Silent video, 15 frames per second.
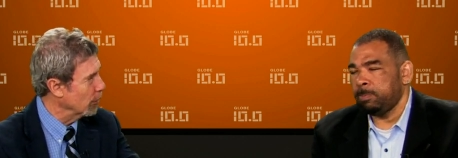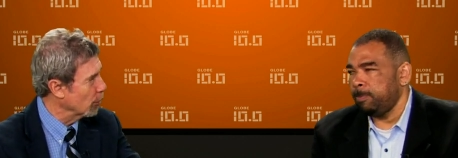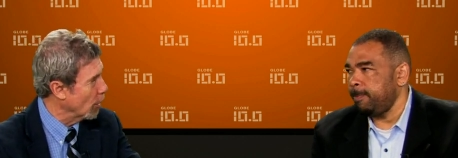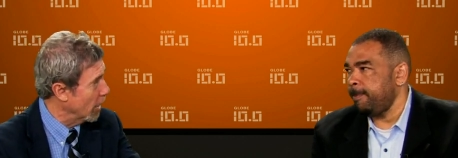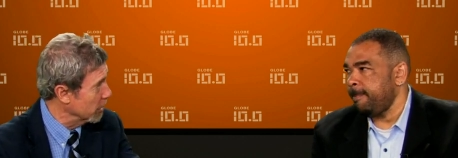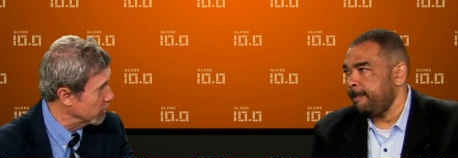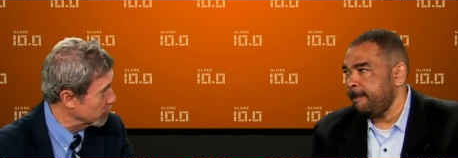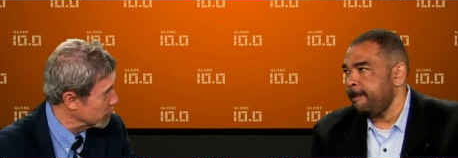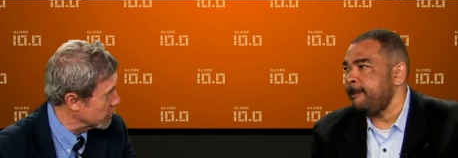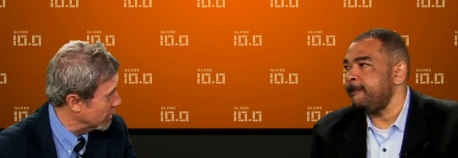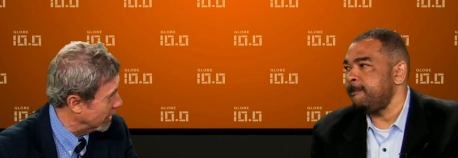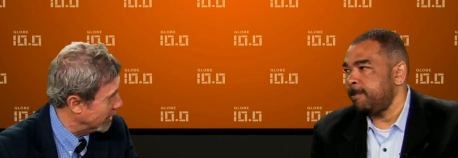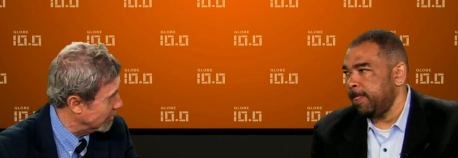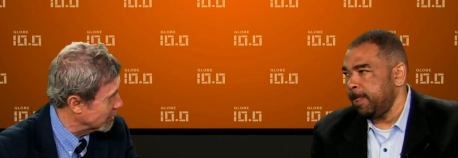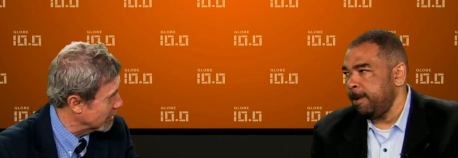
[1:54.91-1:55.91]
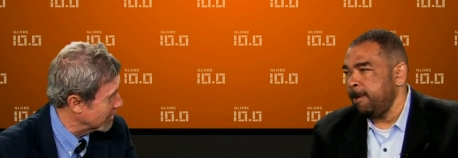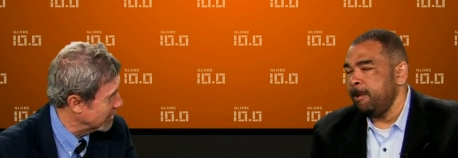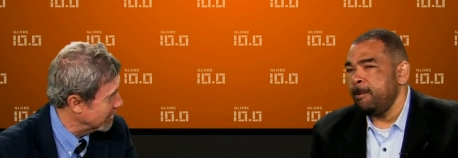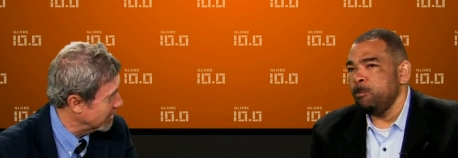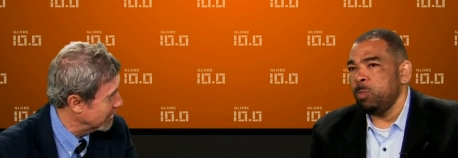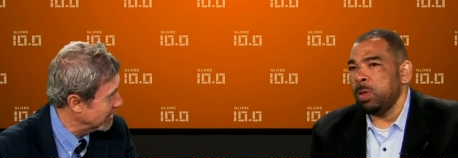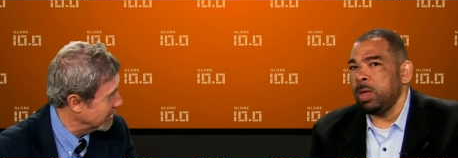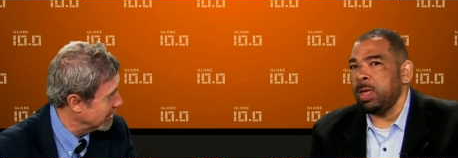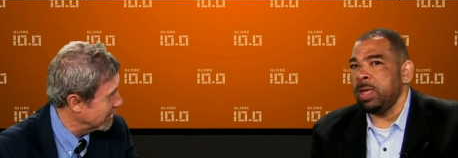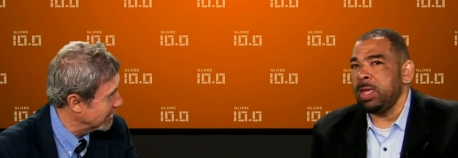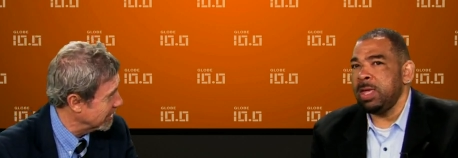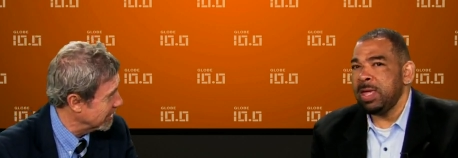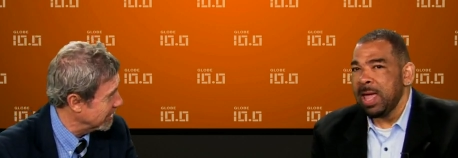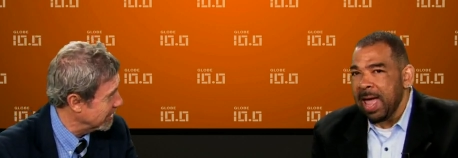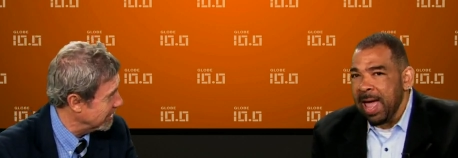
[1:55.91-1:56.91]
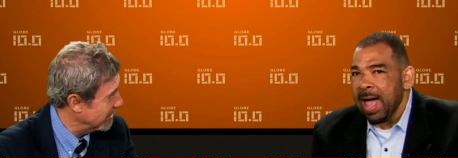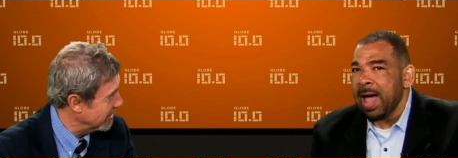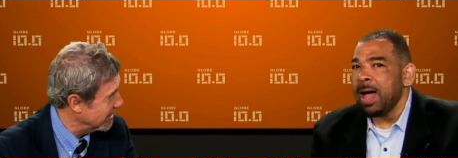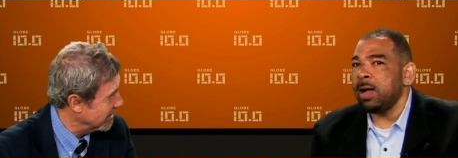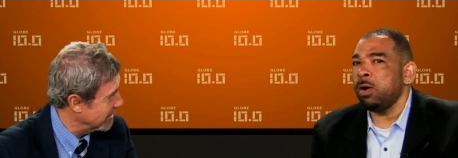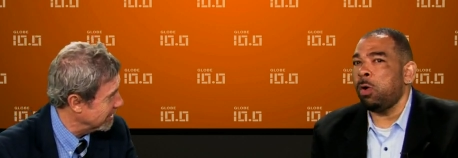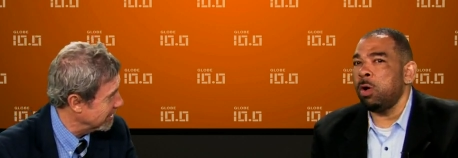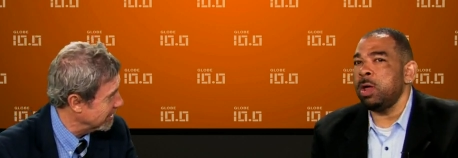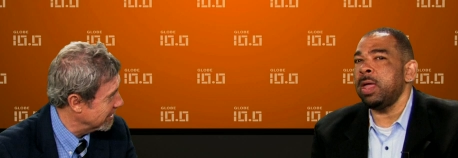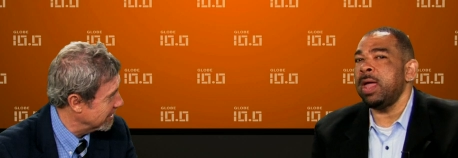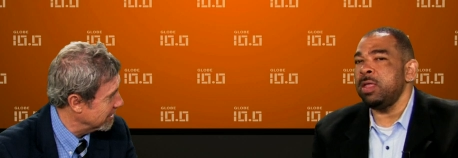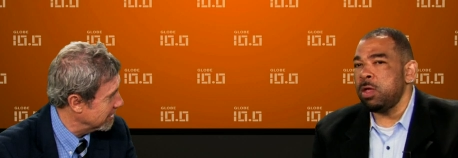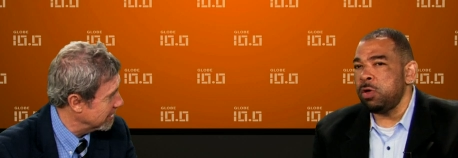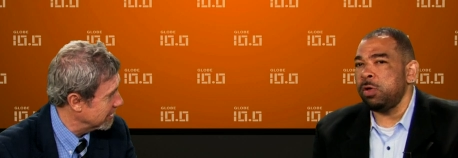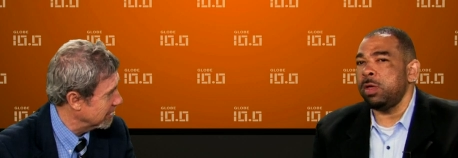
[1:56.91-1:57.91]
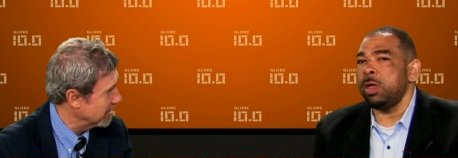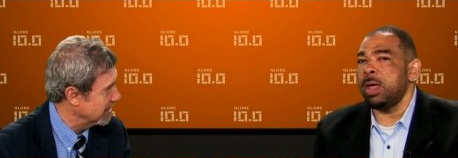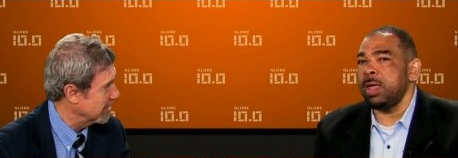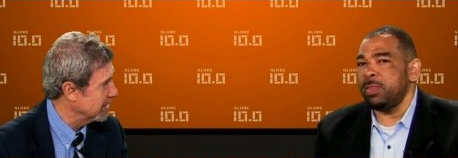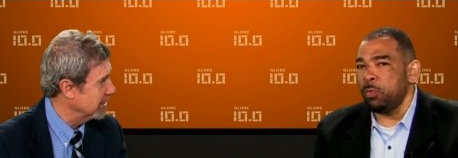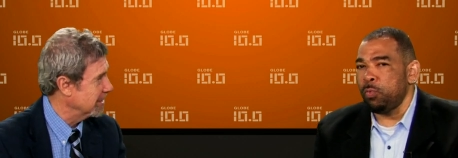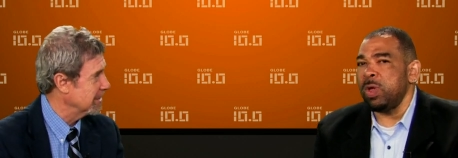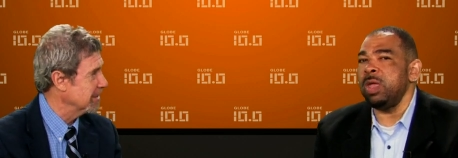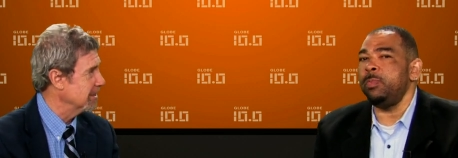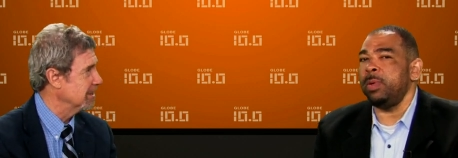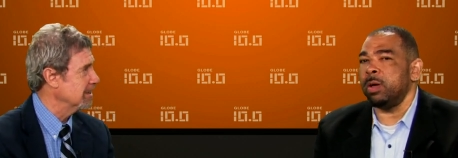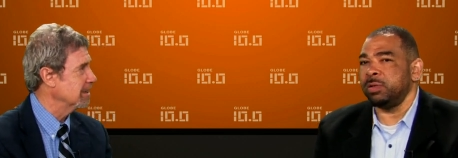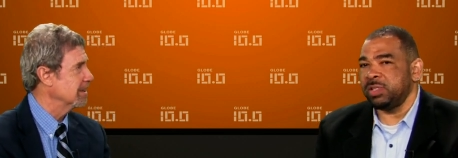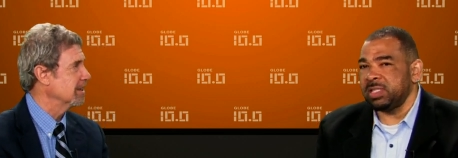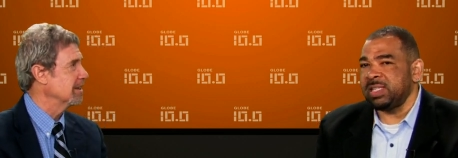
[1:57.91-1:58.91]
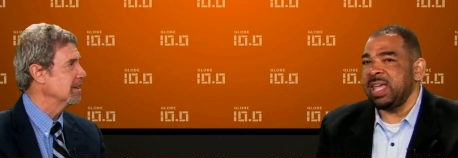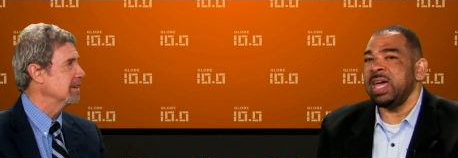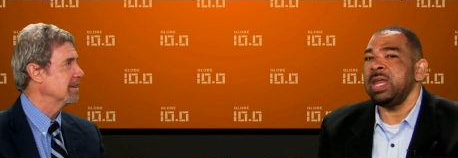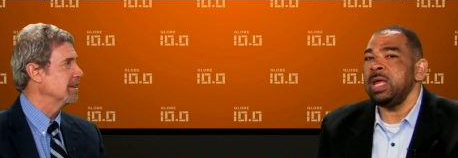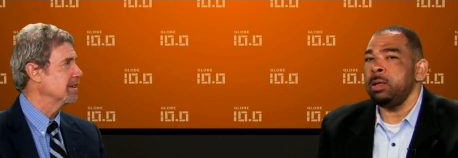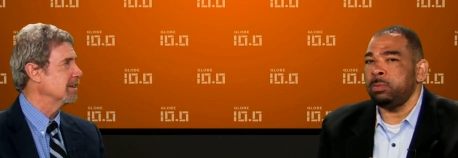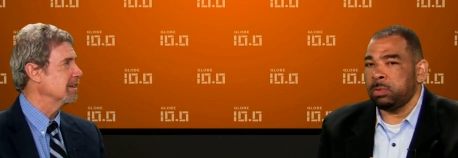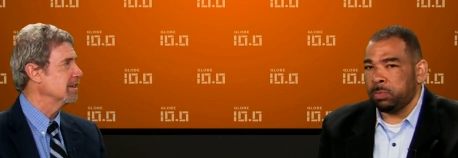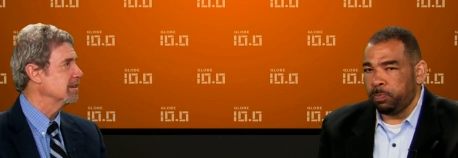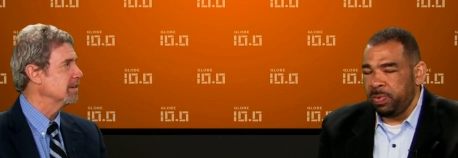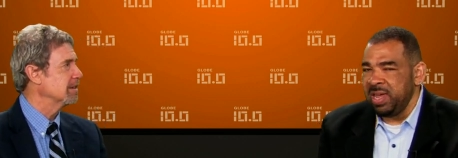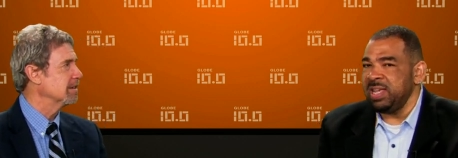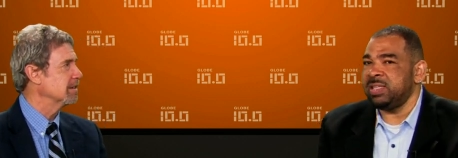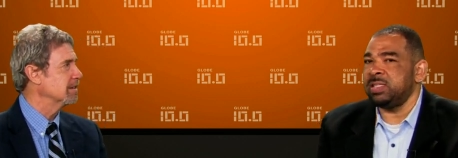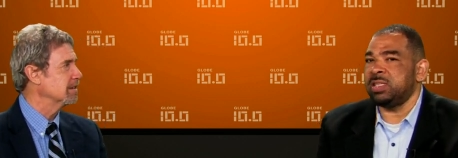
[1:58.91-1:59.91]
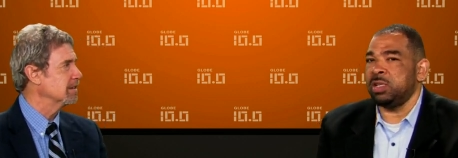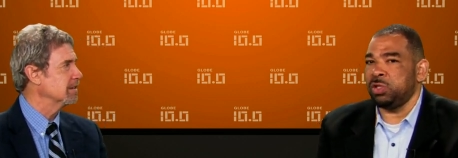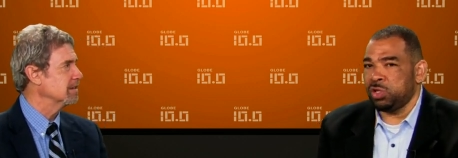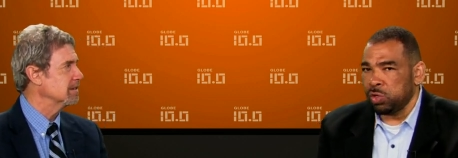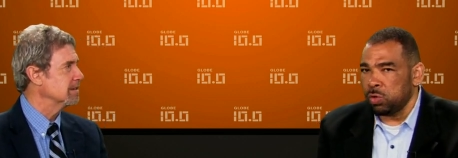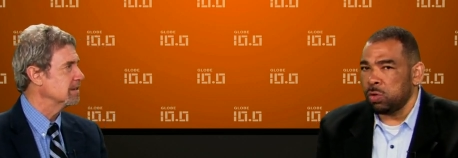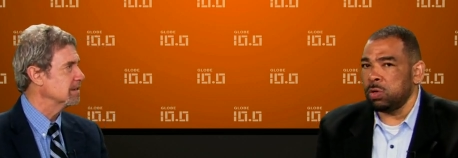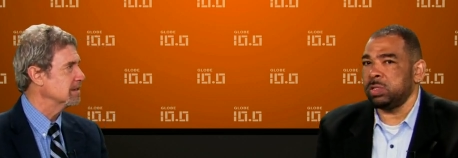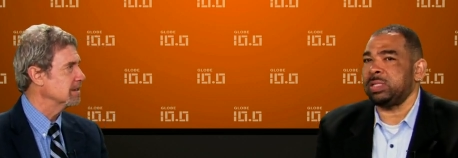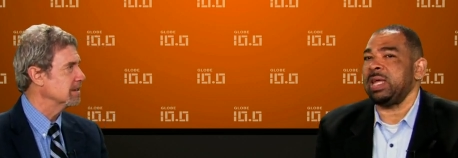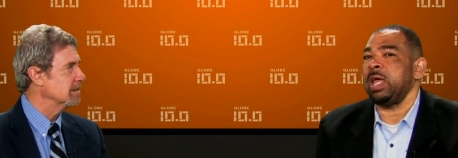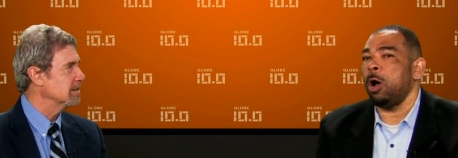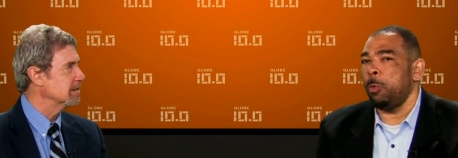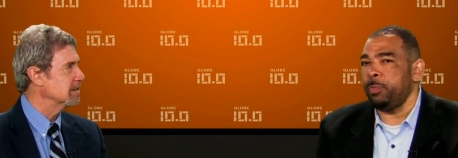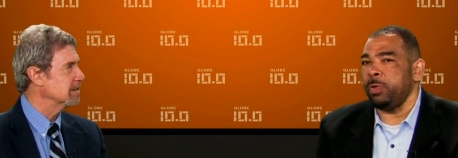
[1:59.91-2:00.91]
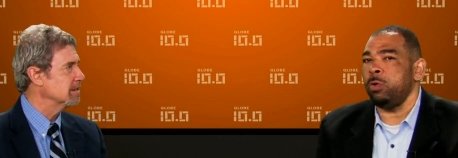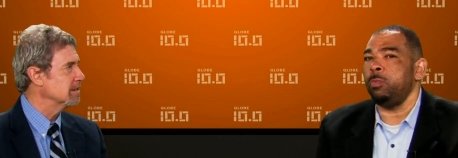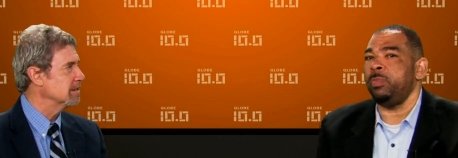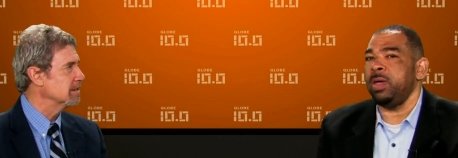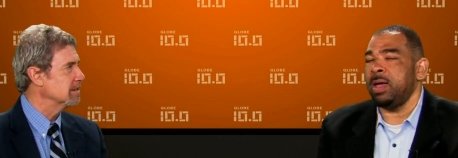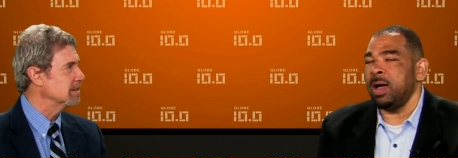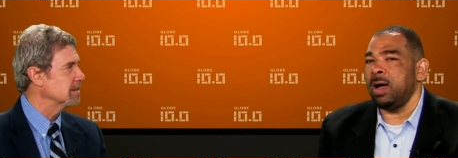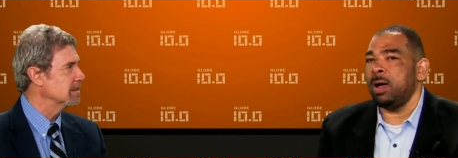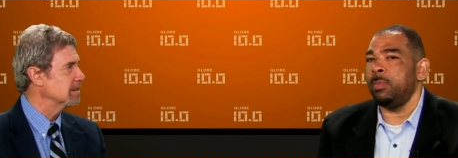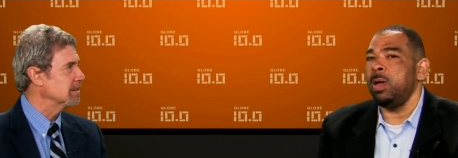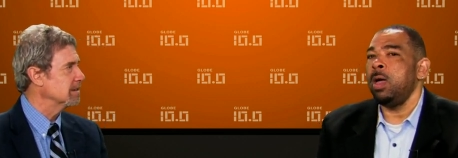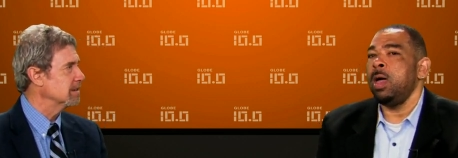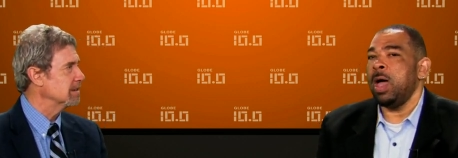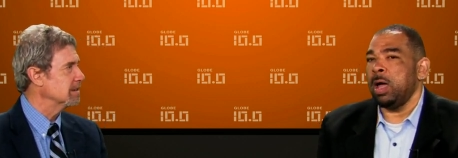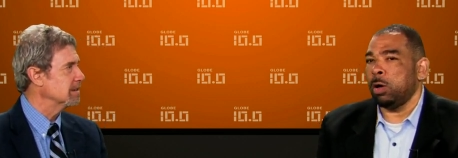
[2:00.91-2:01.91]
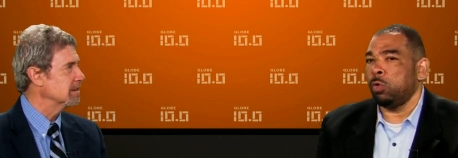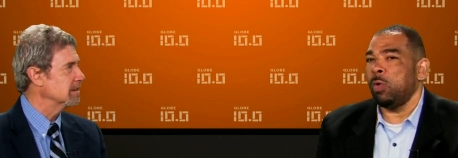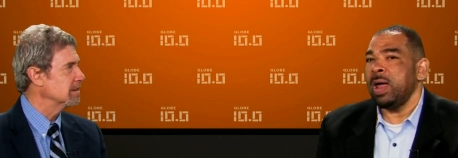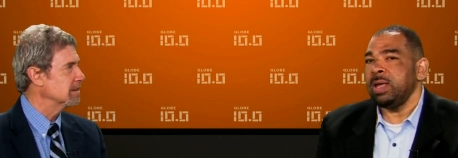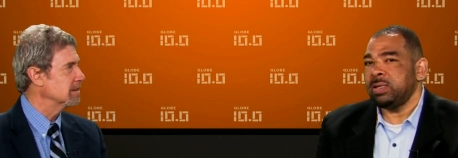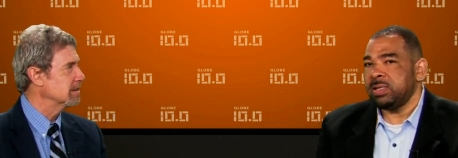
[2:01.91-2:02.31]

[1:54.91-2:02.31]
Speaker 1: Rondo stays.
Speaker 2: Yeah, or in, in the rebuild, just getting pieces and tools to help you become a great